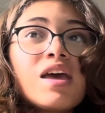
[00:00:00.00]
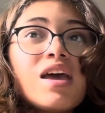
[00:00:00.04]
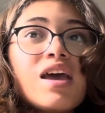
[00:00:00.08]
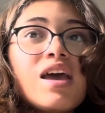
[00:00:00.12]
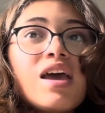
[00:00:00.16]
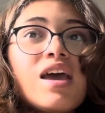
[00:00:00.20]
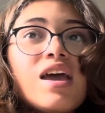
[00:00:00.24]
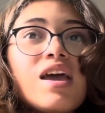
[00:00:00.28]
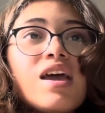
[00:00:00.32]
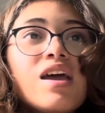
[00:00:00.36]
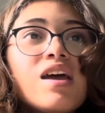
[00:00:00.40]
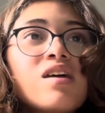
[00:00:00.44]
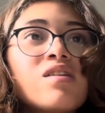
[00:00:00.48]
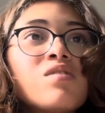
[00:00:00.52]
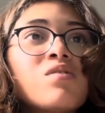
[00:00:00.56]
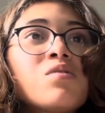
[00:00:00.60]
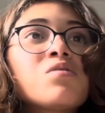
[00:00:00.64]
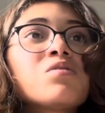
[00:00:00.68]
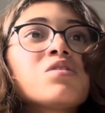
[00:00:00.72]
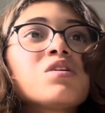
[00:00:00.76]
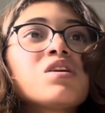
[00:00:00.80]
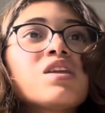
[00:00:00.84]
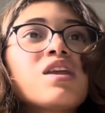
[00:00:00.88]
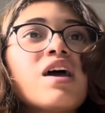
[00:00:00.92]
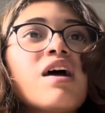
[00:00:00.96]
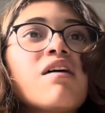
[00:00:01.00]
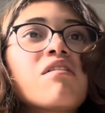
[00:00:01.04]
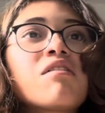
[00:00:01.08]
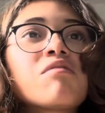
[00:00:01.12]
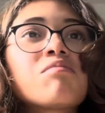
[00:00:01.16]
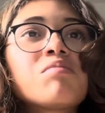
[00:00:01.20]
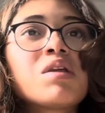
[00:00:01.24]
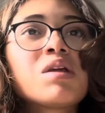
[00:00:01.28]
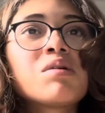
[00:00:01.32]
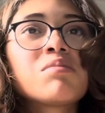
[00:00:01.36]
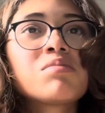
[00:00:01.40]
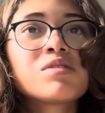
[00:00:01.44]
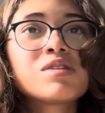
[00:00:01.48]
And only now I've
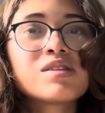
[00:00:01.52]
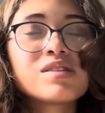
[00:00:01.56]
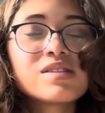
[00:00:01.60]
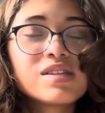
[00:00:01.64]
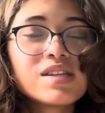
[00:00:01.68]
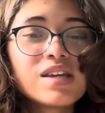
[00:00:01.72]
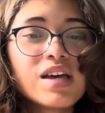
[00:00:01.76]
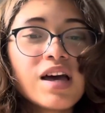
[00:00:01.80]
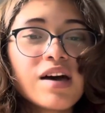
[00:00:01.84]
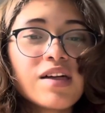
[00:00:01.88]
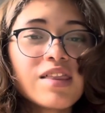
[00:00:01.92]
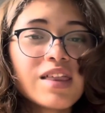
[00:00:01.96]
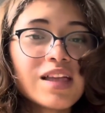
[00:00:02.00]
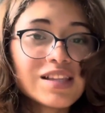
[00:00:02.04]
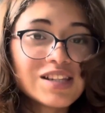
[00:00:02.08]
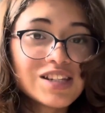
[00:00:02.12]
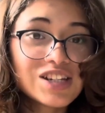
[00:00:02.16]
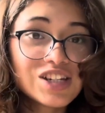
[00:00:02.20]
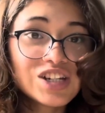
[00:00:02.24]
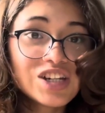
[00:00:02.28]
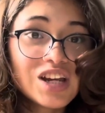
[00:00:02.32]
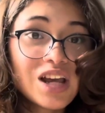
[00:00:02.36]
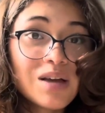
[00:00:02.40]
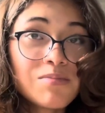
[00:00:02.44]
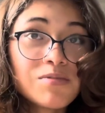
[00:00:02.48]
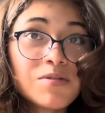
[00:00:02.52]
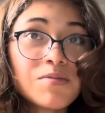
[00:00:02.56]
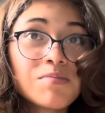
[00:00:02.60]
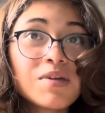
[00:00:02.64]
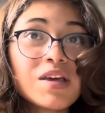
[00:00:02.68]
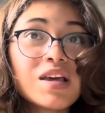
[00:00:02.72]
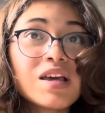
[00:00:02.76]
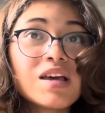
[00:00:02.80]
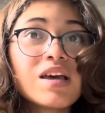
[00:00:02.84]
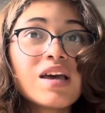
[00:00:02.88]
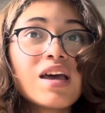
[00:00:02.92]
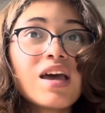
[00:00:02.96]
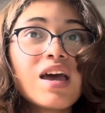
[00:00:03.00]
been able to see how that's shaped
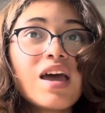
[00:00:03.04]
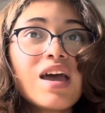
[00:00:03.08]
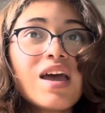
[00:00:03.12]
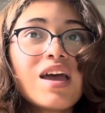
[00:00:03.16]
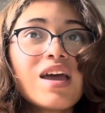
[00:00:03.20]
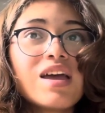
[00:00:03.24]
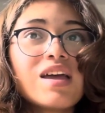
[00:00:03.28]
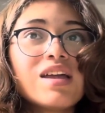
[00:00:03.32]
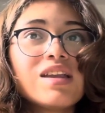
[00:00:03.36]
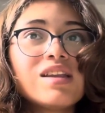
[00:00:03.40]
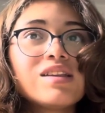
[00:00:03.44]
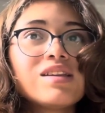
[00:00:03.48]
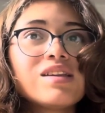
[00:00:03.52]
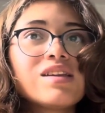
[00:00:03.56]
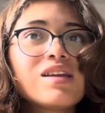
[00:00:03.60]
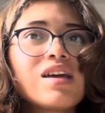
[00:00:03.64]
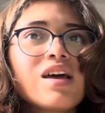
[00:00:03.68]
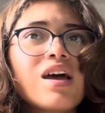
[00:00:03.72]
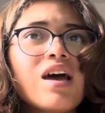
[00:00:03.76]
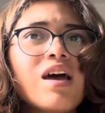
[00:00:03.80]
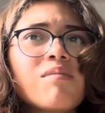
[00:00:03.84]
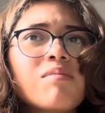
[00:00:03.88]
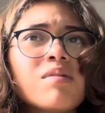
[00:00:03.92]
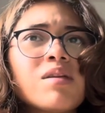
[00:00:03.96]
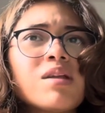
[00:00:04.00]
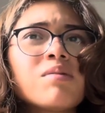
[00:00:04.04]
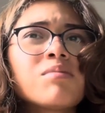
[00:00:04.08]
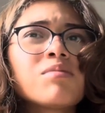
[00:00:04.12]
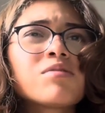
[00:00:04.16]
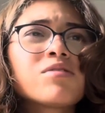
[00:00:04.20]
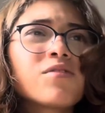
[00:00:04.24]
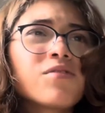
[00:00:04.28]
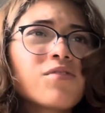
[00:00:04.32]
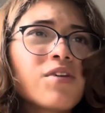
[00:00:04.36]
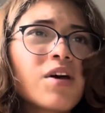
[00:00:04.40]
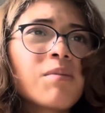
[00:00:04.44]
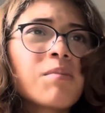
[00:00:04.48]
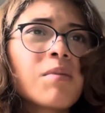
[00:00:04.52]
me, and I've been able to
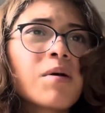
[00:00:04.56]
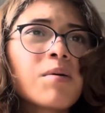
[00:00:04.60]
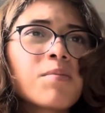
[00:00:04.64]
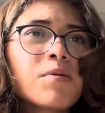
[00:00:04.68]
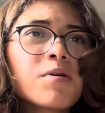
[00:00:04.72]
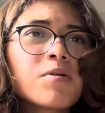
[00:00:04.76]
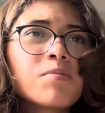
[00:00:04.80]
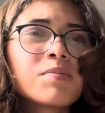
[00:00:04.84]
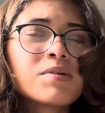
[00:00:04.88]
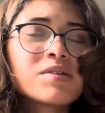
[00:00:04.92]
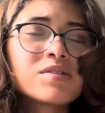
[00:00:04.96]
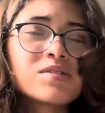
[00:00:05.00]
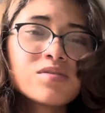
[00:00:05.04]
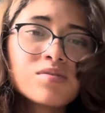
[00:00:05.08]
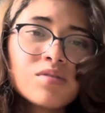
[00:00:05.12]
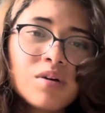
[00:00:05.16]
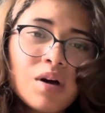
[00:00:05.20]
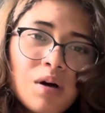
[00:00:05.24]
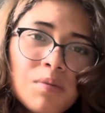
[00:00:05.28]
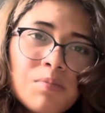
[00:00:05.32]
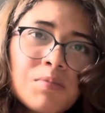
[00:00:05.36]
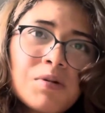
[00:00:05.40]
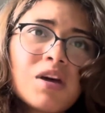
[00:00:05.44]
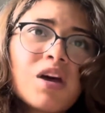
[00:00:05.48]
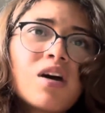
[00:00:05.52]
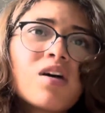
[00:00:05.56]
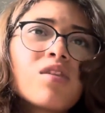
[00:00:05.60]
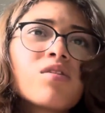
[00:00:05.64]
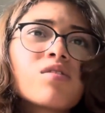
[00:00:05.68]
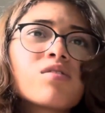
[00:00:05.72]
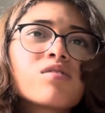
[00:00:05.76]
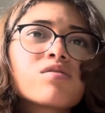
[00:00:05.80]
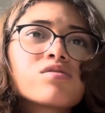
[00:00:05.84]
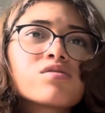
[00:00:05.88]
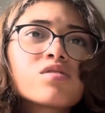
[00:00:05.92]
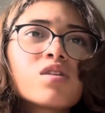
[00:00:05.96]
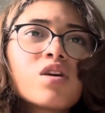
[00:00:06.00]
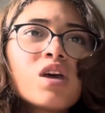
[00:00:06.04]
find my purpose through helping
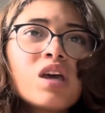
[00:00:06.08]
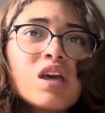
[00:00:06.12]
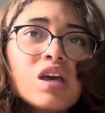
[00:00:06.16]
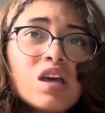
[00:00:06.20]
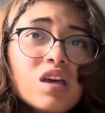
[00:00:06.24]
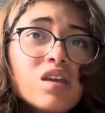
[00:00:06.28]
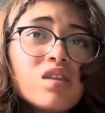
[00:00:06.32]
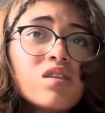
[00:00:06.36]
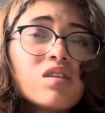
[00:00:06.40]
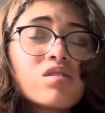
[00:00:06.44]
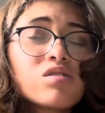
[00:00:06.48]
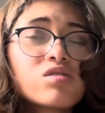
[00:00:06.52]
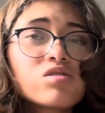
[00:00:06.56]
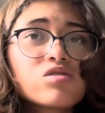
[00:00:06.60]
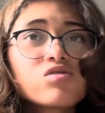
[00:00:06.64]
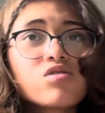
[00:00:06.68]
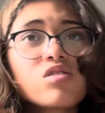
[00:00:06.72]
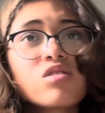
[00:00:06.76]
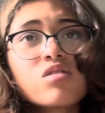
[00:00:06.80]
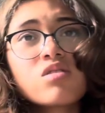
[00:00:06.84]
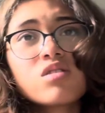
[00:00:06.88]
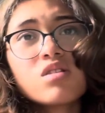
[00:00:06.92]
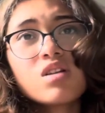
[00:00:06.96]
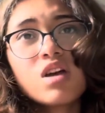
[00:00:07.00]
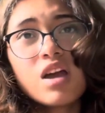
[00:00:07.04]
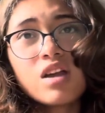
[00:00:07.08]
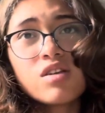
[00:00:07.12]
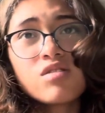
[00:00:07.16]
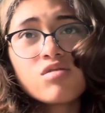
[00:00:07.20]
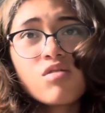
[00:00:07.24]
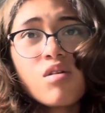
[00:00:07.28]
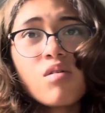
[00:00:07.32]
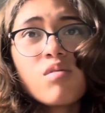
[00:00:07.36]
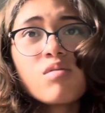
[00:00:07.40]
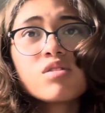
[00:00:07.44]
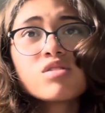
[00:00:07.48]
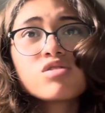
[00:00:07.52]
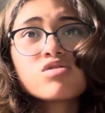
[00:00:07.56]
others in their struggle and
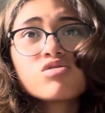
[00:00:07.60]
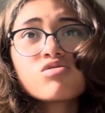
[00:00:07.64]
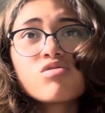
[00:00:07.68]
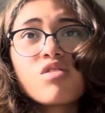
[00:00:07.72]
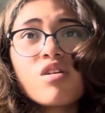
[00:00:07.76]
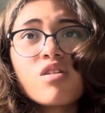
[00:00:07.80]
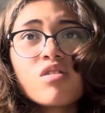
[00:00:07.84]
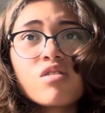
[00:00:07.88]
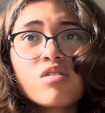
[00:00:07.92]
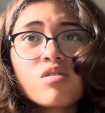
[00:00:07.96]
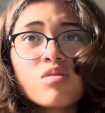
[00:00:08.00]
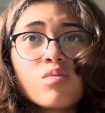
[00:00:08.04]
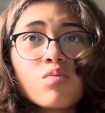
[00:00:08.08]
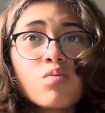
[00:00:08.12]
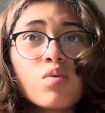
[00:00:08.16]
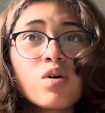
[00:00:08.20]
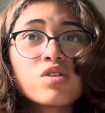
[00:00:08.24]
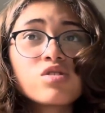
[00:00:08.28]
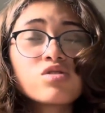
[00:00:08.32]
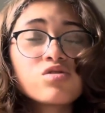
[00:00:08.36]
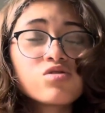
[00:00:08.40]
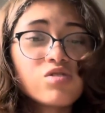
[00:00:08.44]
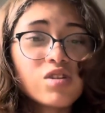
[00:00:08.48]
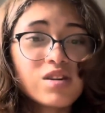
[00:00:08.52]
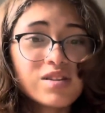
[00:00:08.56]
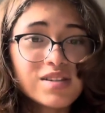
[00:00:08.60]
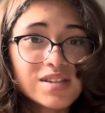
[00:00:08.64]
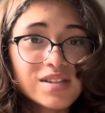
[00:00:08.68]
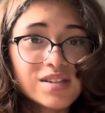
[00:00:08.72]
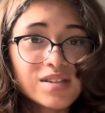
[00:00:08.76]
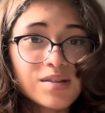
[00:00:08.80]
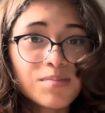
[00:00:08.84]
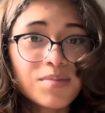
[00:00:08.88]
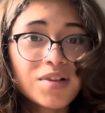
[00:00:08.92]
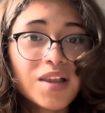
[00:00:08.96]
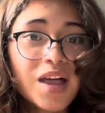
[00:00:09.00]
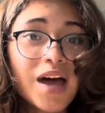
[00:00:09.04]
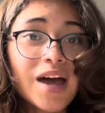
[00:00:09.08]
growing stronger when stress is
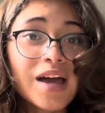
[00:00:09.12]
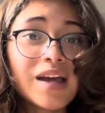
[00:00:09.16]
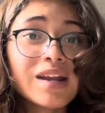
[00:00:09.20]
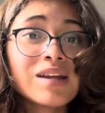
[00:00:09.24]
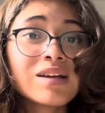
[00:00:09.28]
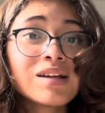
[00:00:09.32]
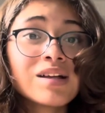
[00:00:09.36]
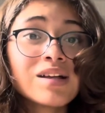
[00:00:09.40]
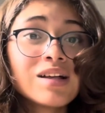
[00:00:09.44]
applied.